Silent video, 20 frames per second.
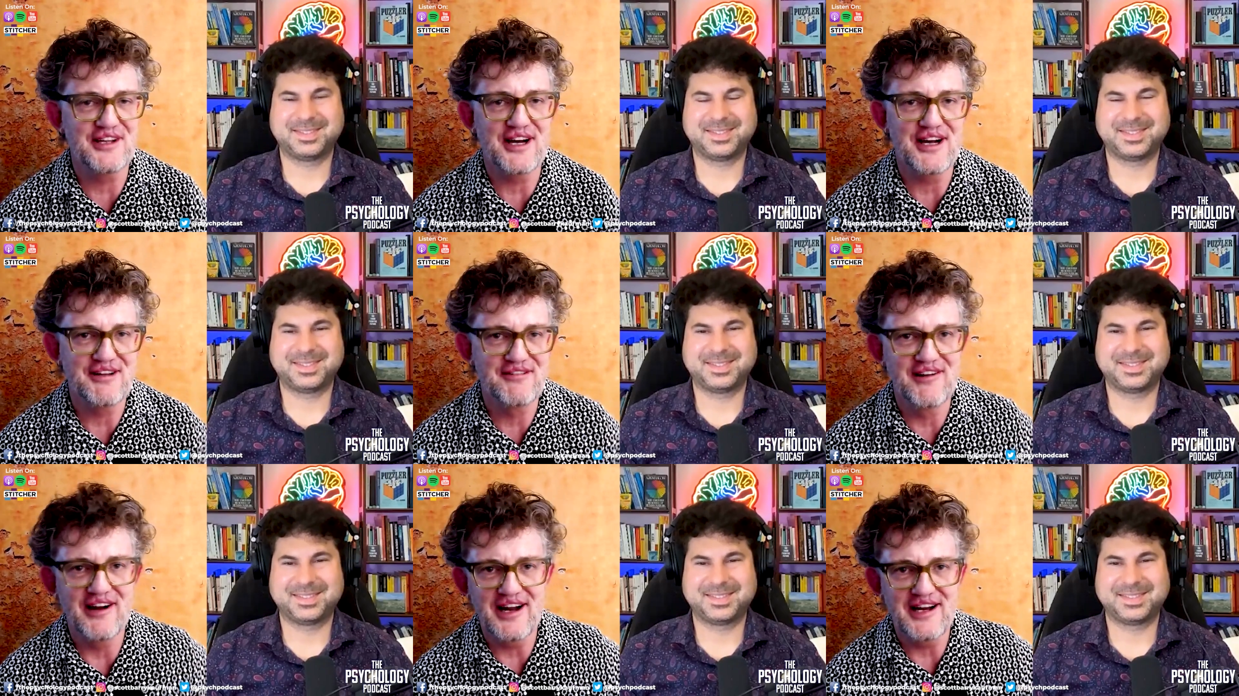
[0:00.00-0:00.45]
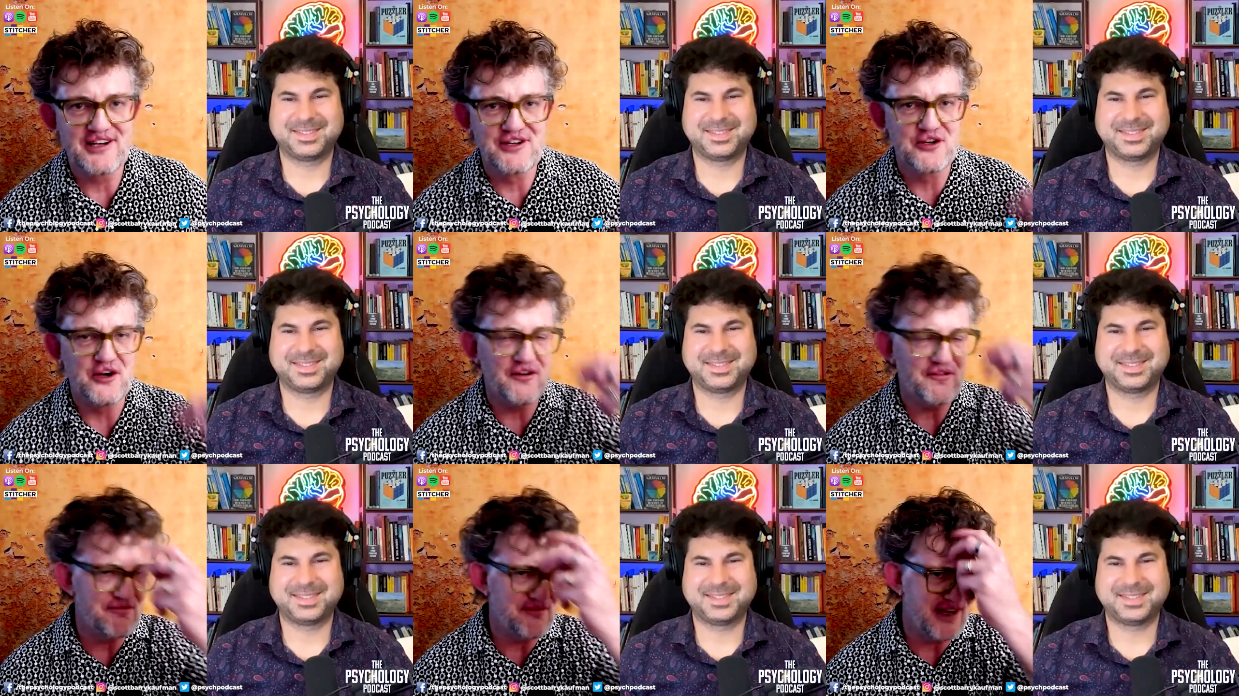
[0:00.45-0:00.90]
Speaker 1: I
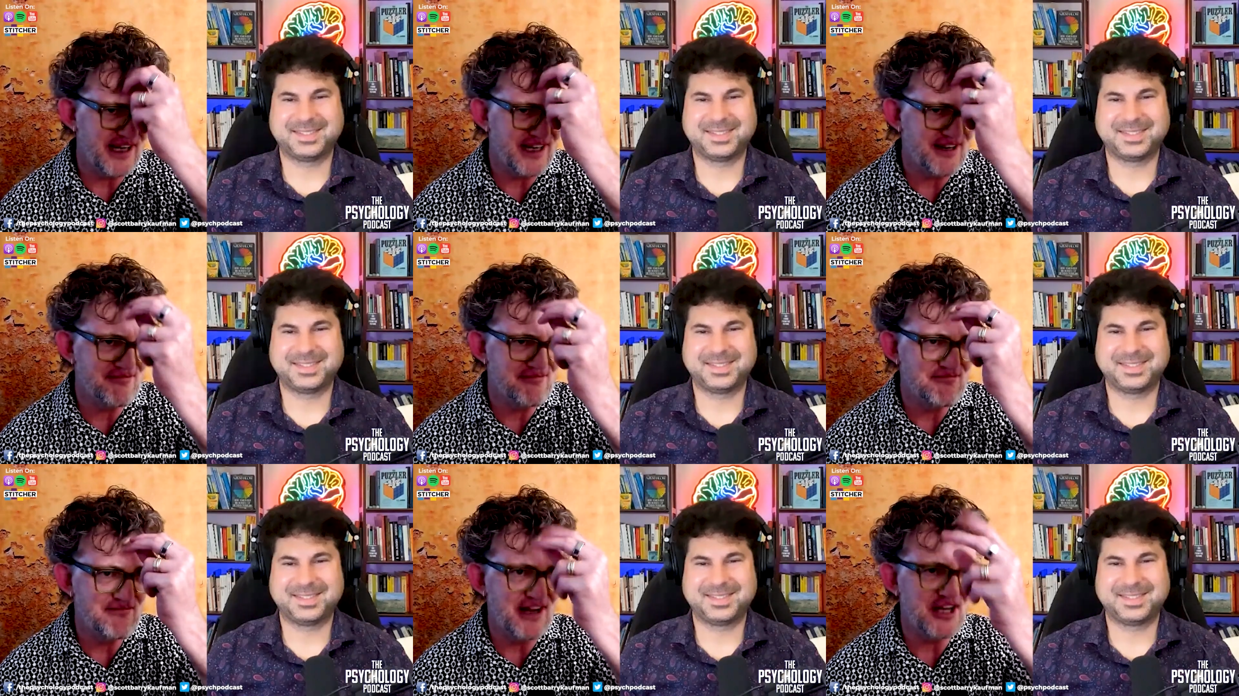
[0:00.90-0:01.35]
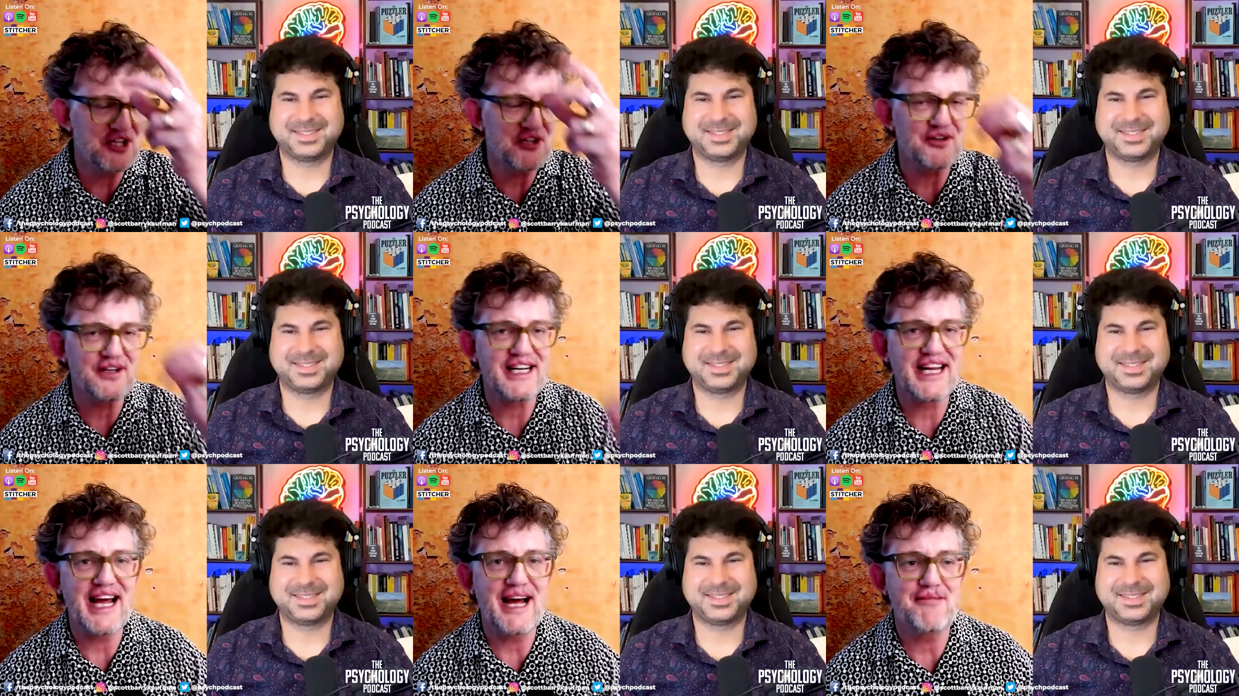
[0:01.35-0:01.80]
doff my
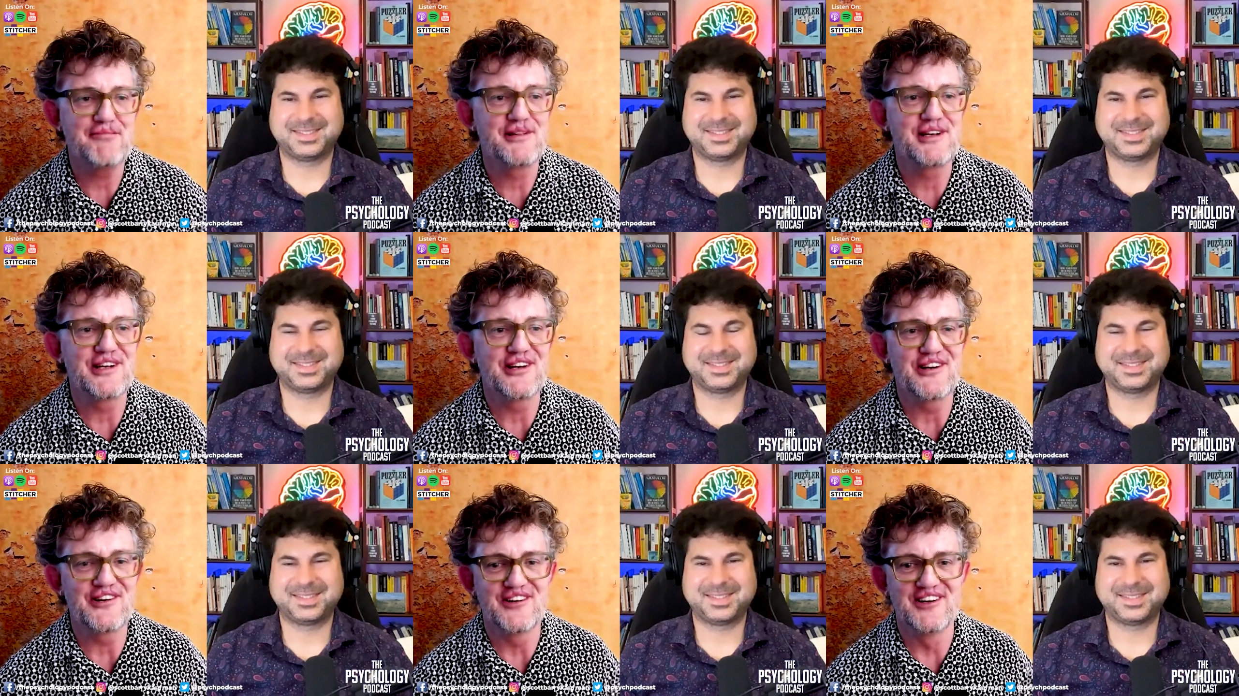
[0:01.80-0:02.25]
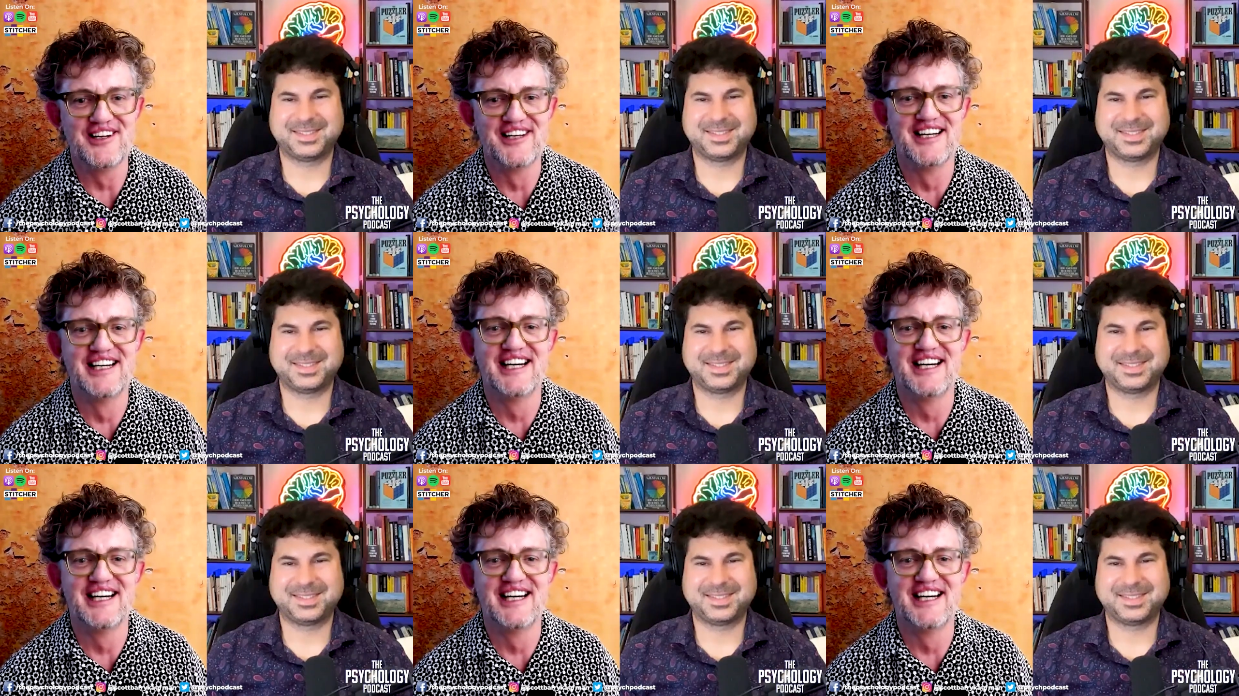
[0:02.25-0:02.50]
imaginary cap to you.